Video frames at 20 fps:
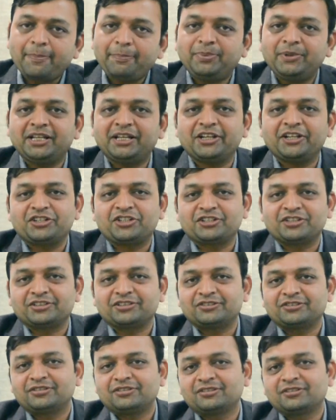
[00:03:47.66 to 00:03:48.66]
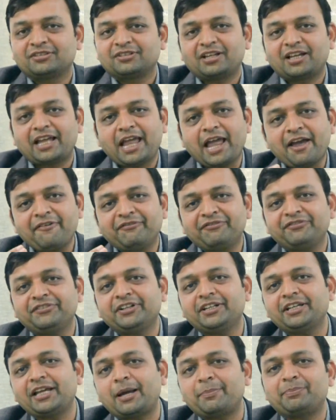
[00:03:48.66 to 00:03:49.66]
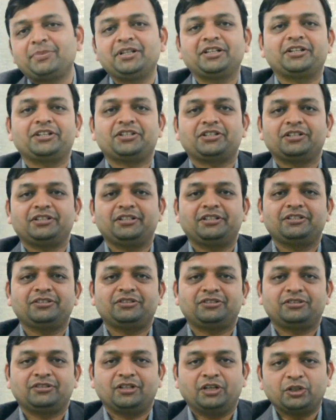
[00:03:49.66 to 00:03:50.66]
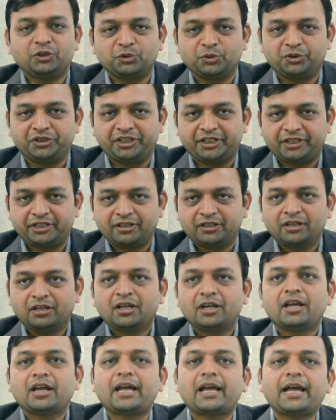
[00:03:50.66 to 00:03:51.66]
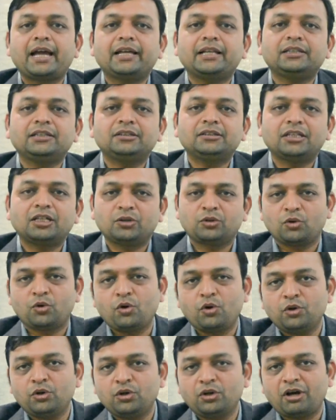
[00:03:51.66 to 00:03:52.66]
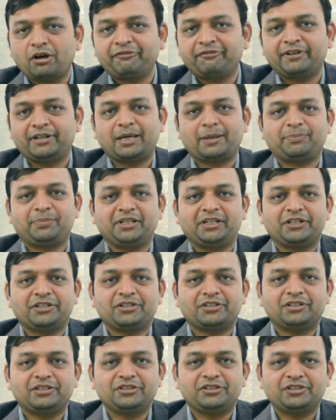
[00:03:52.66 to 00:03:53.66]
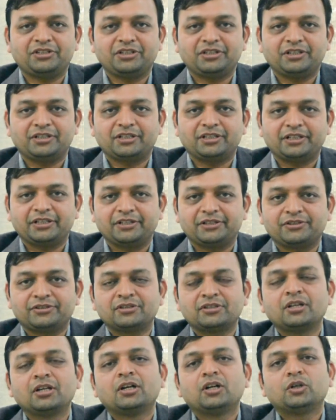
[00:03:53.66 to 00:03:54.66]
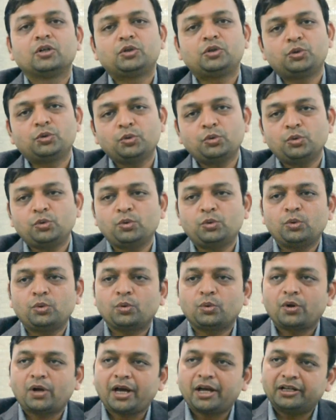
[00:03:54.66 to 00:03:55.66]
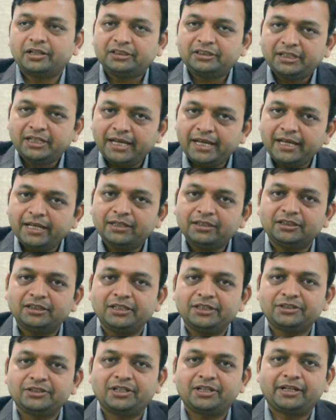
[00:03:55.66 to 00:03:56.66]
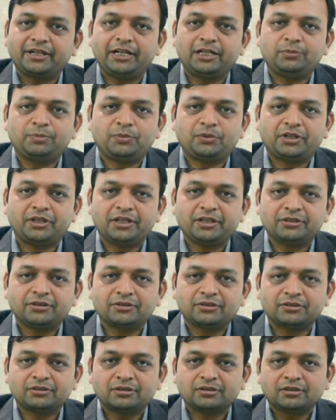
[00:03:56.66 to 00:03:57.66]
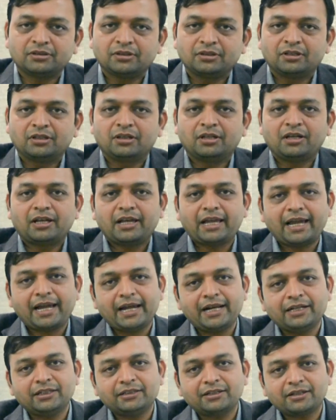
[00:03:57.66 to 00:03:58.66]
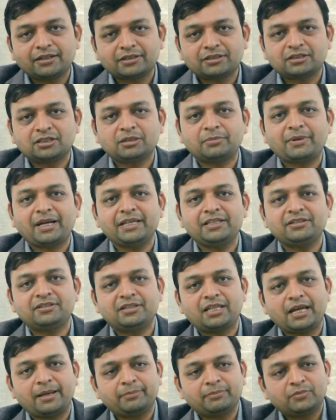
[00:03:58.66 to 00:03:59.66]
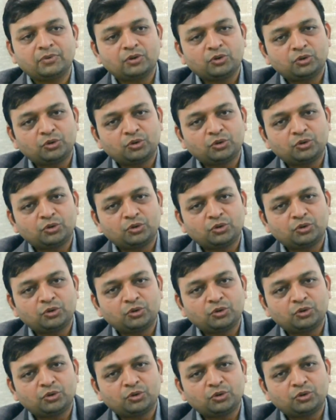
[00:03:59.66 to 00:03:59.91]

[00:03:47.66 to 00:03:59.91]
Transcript: applications, every application is unique, and the role of an application engineer is to take these great products and customize them